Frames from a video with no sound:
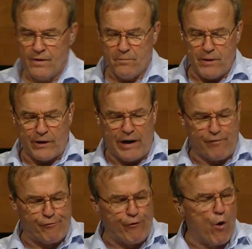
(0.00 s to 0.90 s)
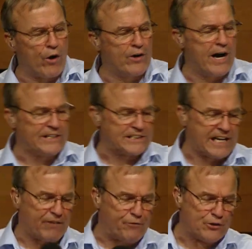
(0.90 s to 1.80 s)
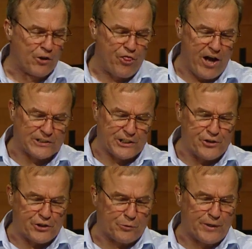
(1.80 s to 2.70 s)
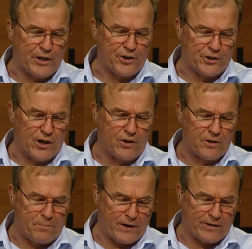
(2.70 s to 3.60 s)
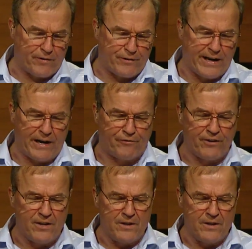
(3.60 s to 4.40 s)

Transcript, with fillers: Paragraph four, I just got a few little thoughts there you can read on your own in paragraph F.